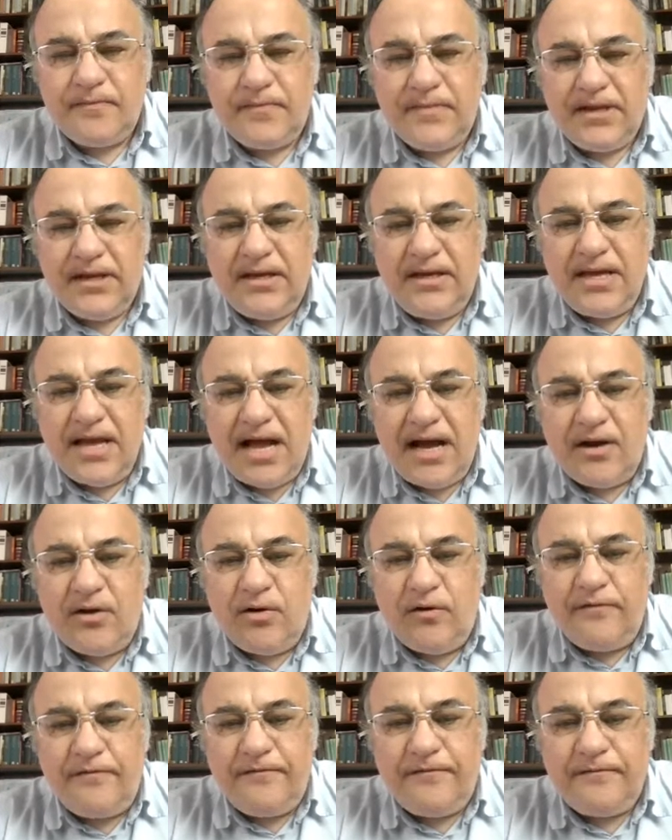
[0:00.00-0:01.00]

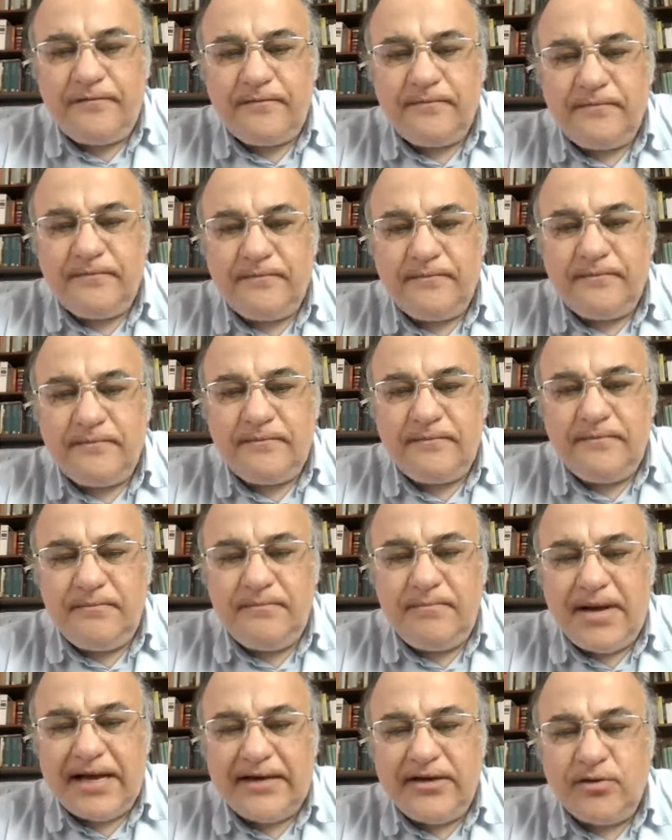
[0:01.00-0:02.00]
Yaakov,
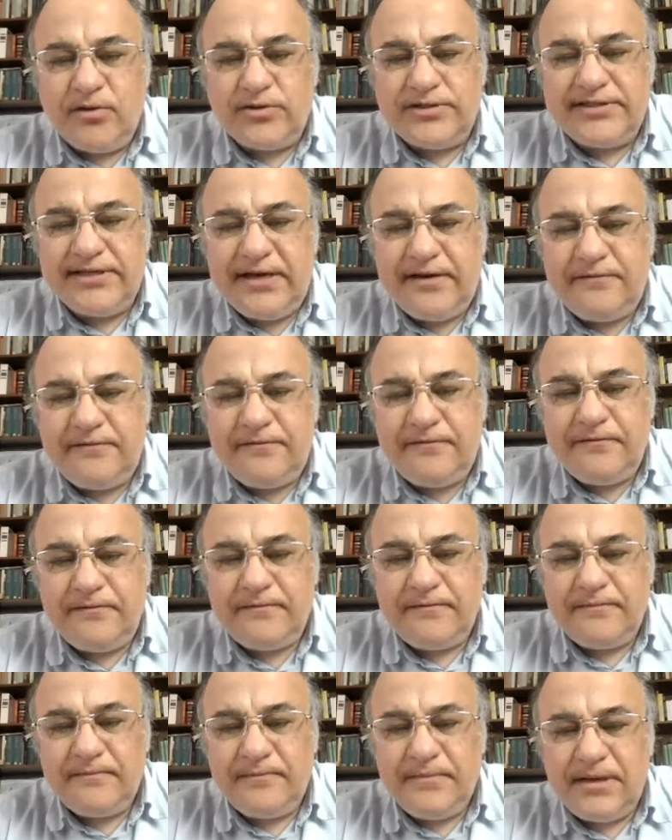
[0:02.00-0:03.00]
Bar Yosef,
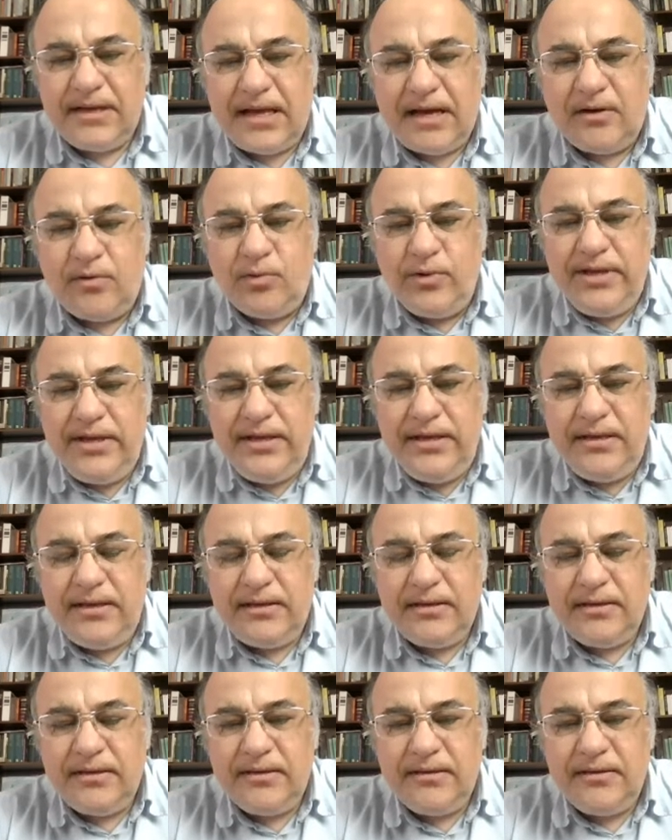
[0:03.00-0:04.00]
Ahui,
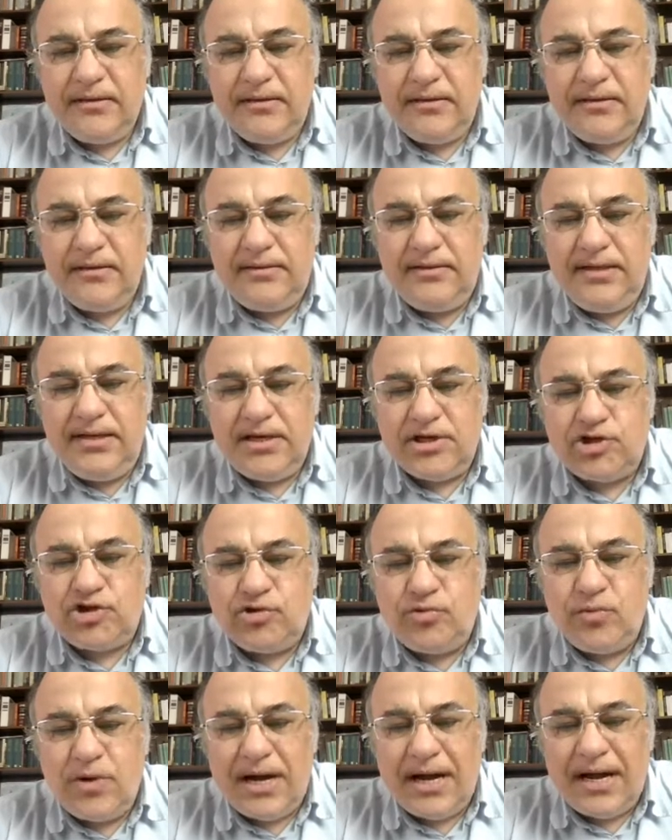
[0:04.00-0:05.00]
di
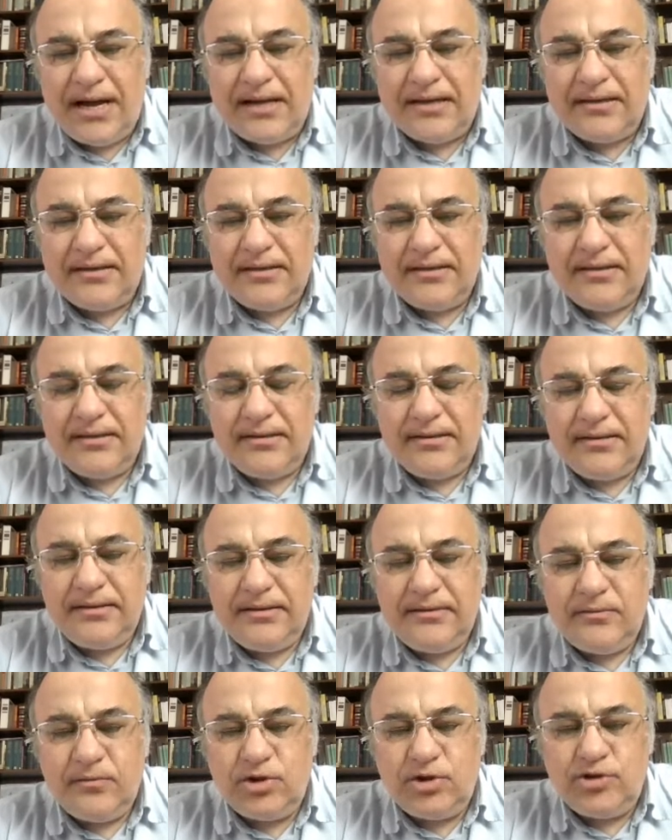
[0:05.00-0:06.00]
Yeshua,
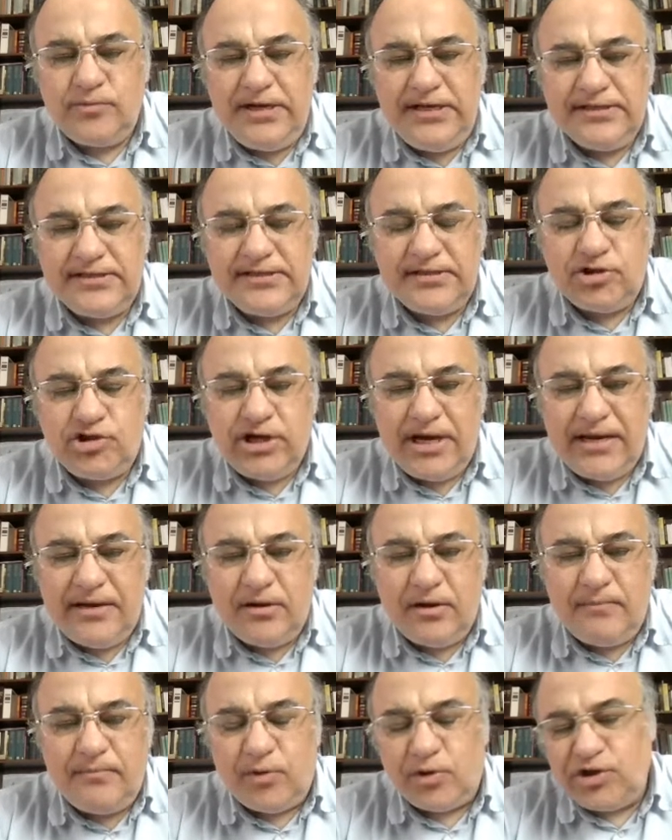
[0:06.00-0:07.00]
which means
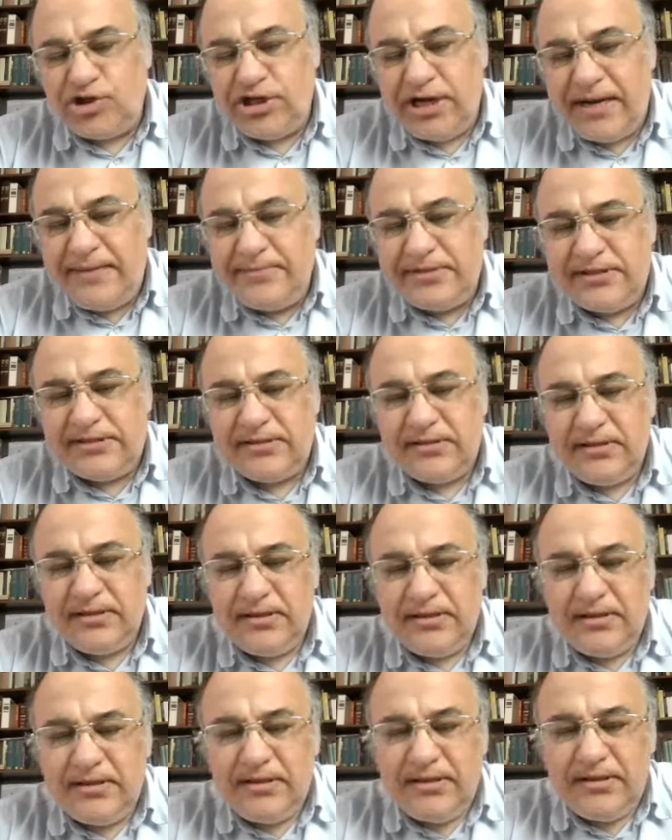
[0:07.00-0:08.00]
Jacob or James,
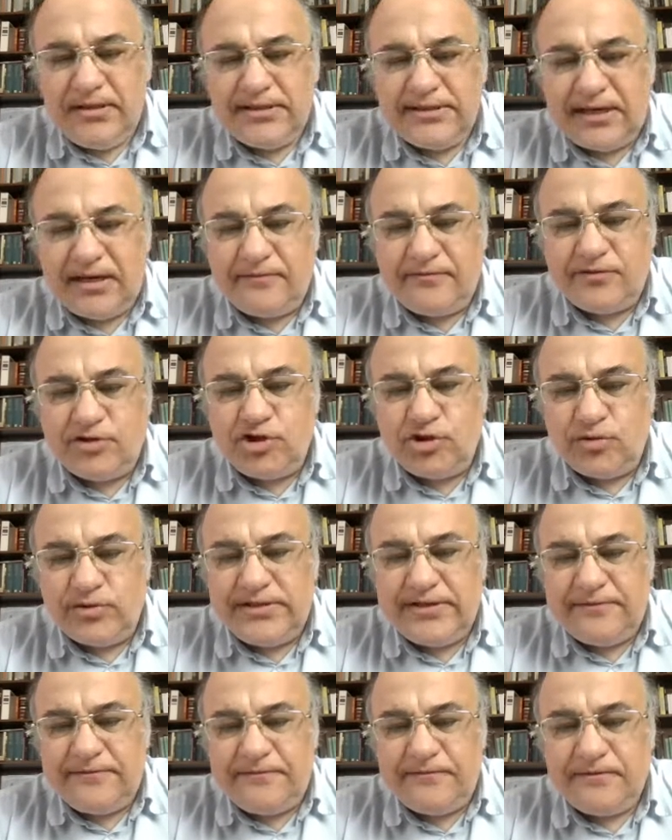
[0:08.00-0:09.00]
son of
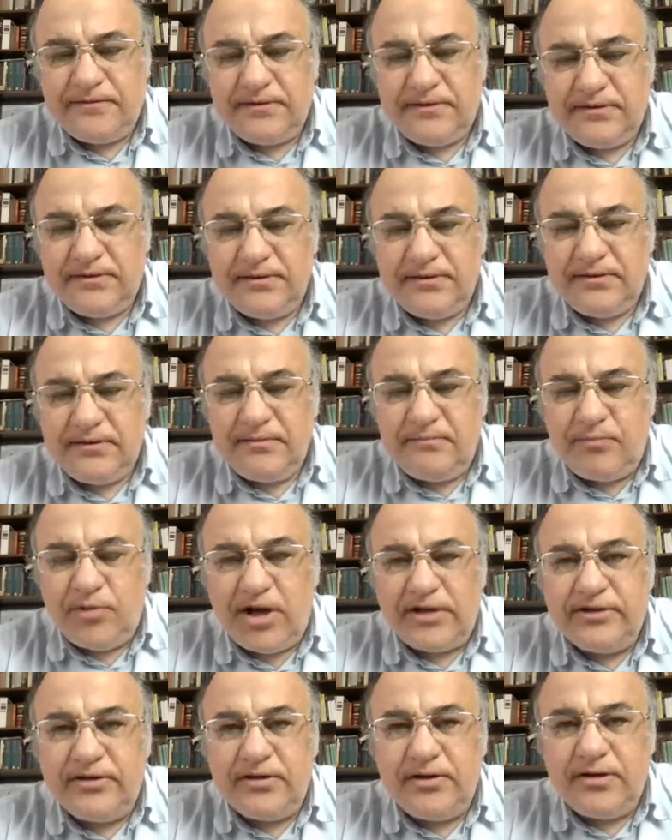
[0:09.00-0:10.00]
Joseph,
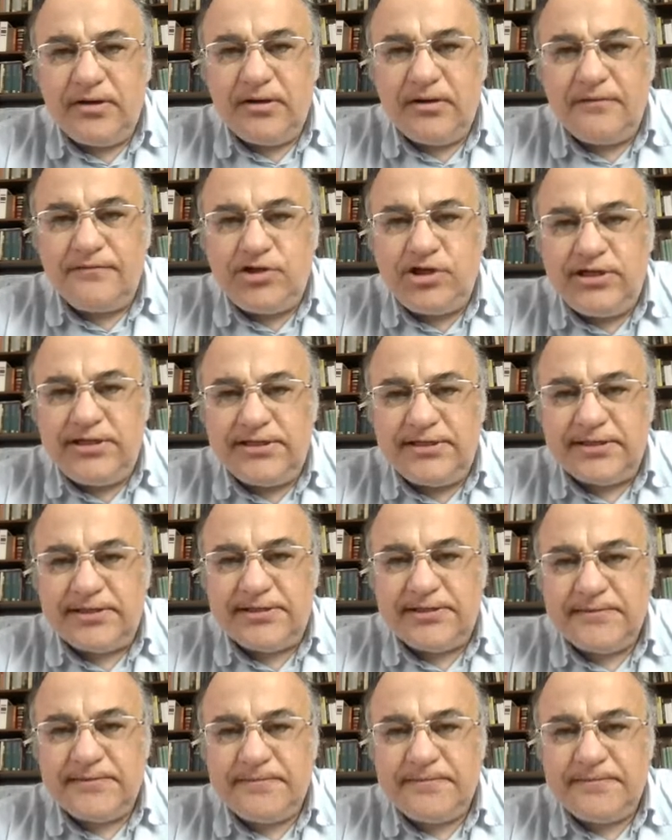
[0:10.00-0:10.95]
brother of Jesus.